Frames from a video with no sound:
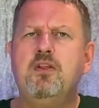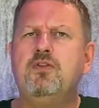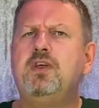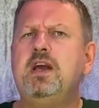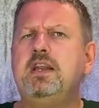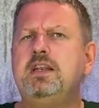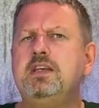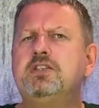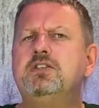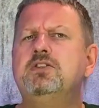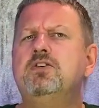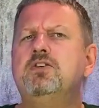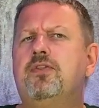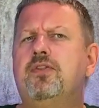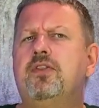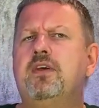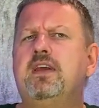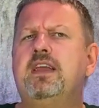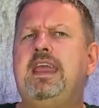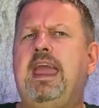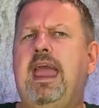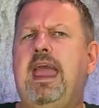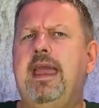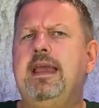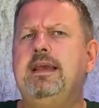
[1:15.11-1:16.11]
That is not
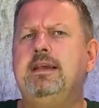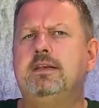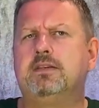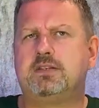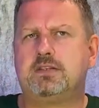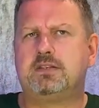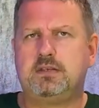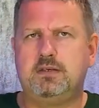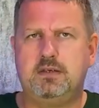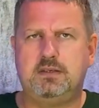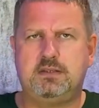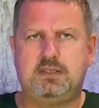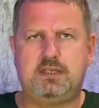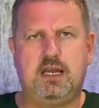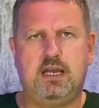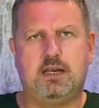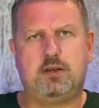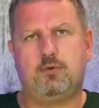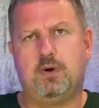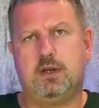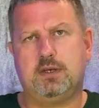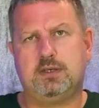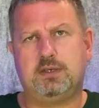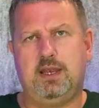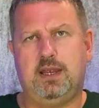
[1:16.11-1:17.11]
the case, said
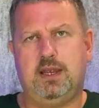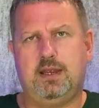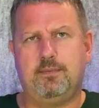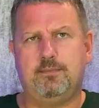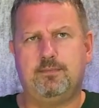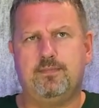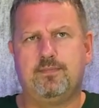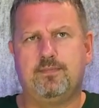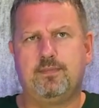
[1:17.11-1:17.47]
Kwarteng.